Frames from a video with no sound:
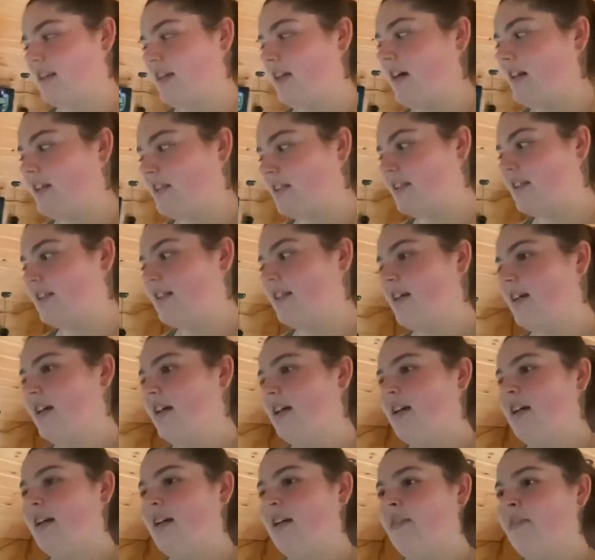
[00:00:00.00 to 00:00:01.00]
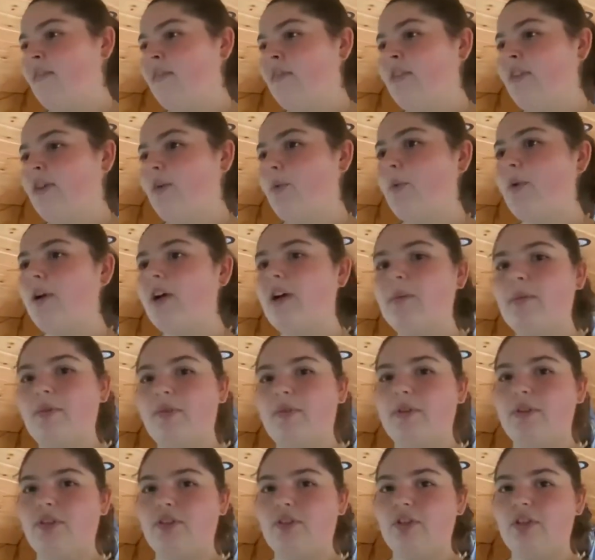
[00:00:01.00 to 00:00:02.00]
that's where I'm
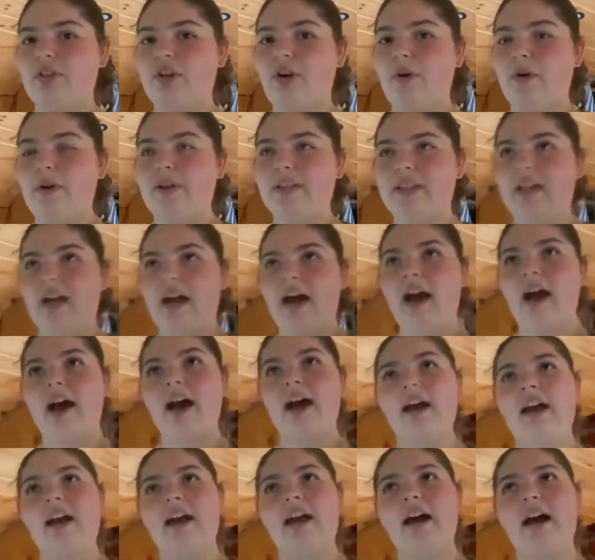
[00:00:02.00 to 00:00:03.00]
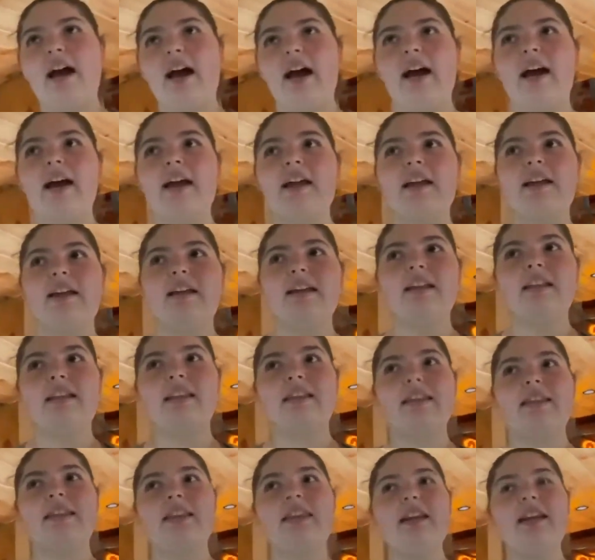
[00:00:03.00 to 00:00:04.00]
officially going with that. I
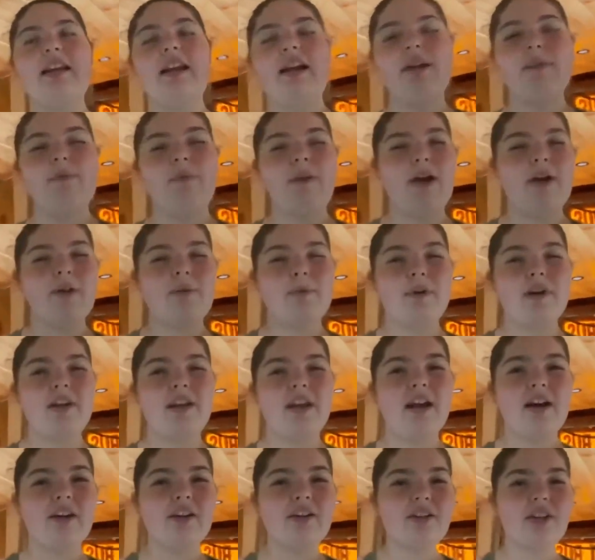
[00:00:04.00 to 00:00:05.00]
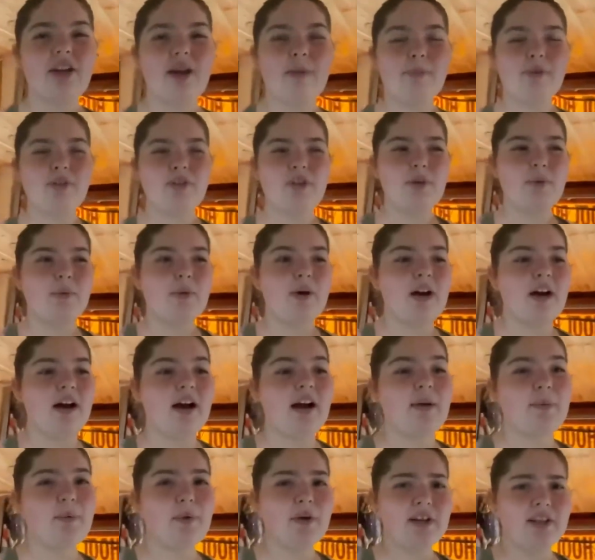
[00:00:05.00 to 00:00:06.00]
think I found what countertops I want.
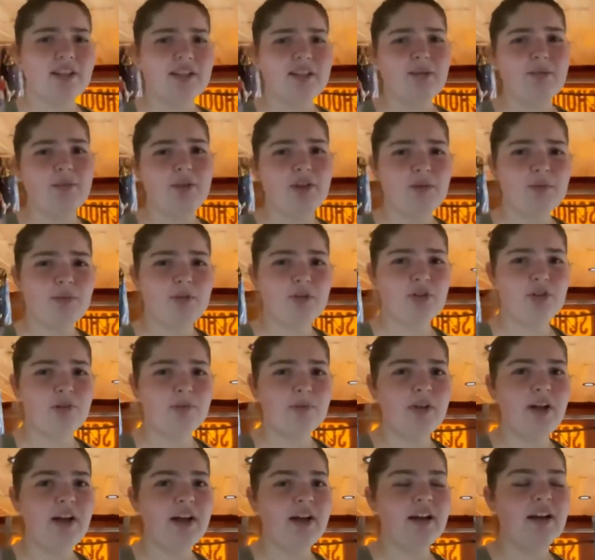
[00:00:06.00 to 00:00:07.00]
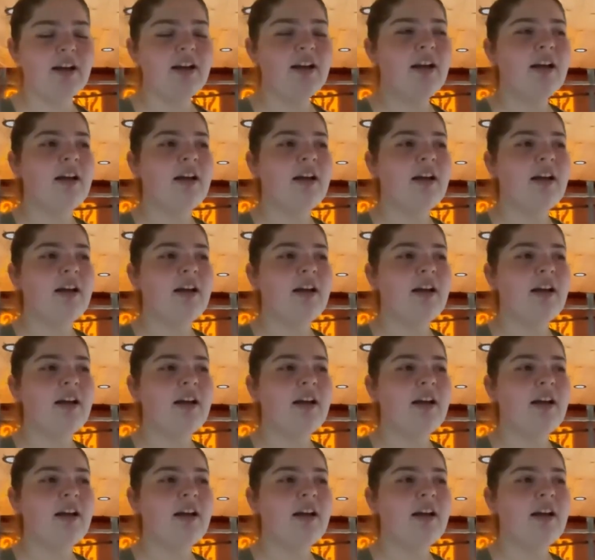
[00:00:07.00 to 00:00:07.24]
I wanted something butcher block,